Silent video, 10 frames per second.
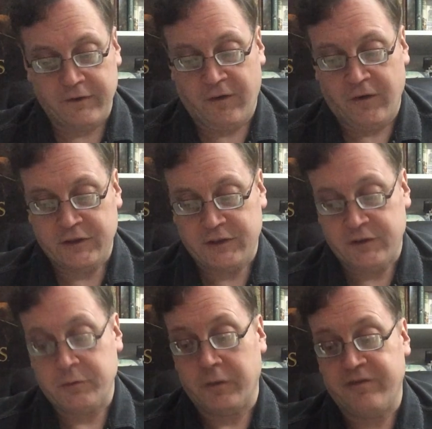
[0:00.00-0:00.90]
the
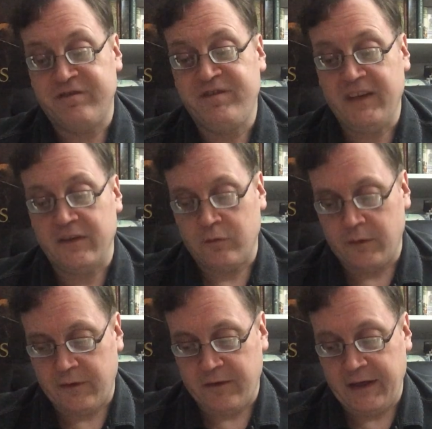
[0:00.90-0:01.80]
foresters were filled
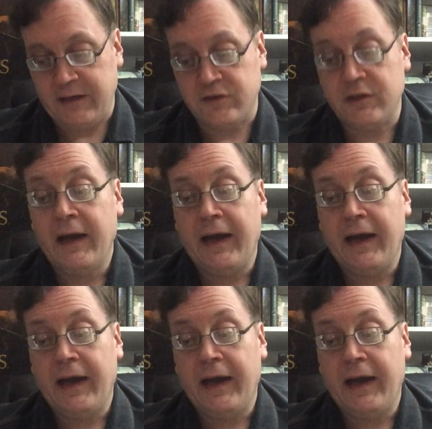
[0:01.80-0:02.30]
with rage,